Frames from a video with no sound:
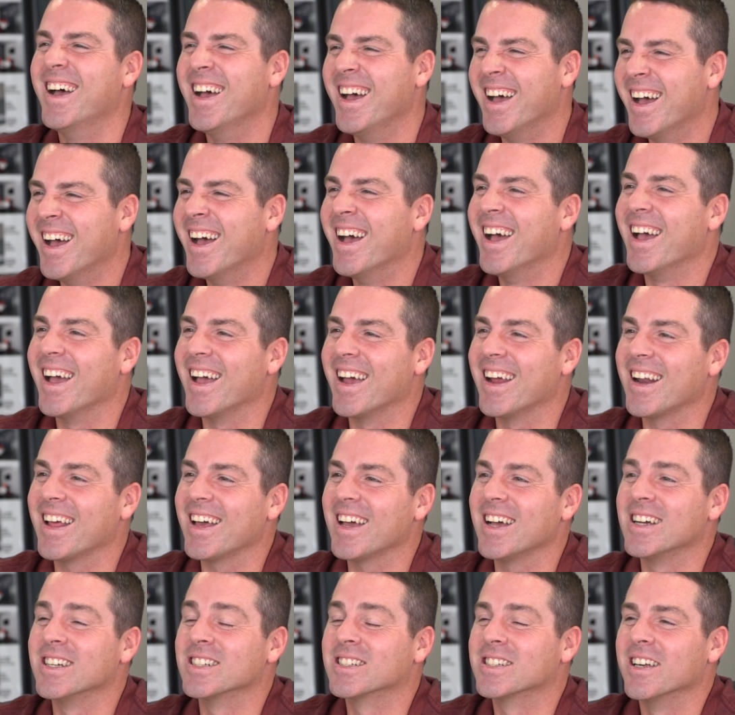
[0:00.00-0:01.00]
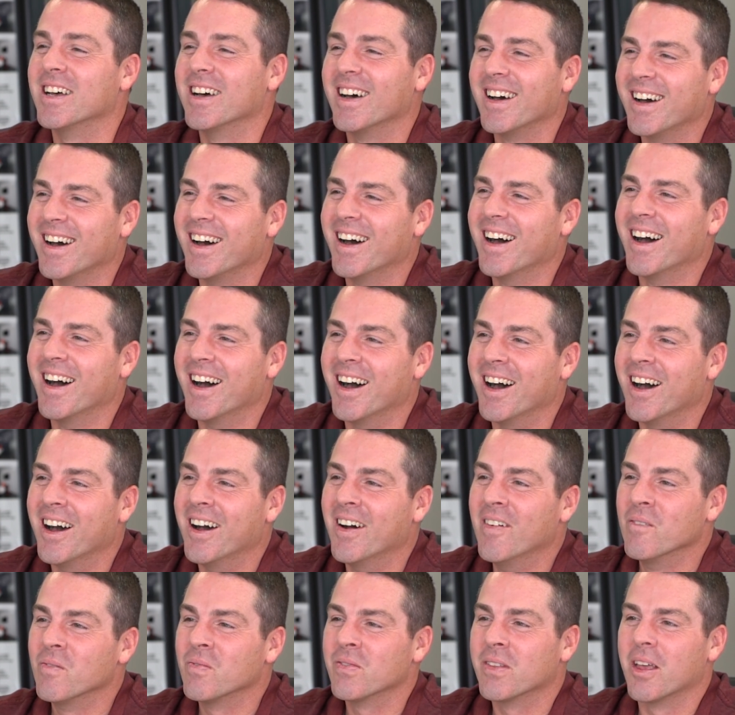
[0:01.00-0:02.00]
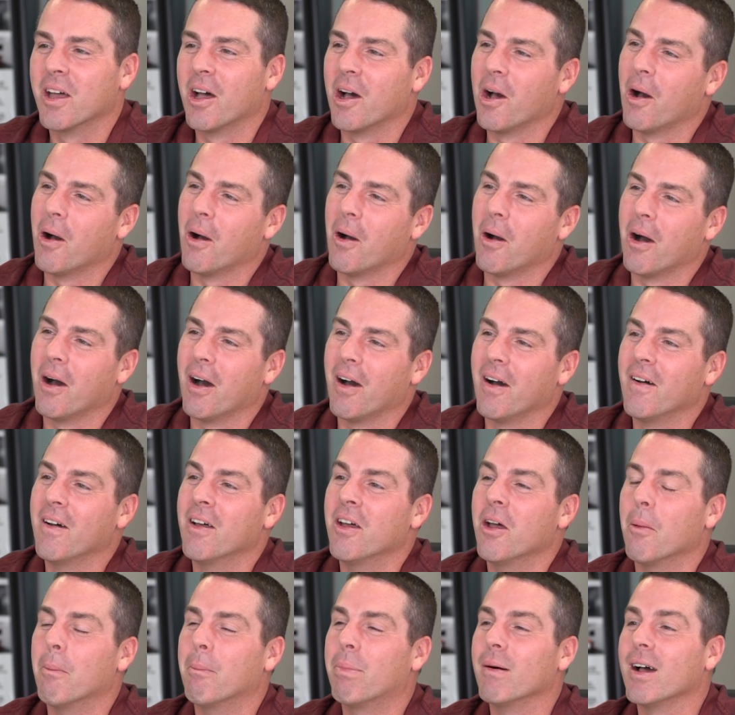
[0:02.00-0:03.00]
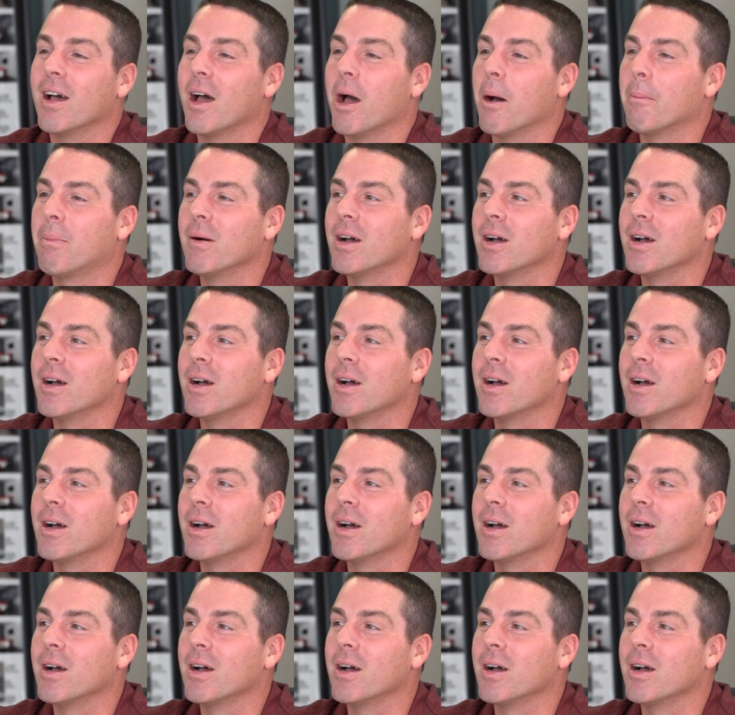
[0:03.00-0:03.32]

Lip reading: You wake up and you love them. By 12 o'clock, you want to leave, know?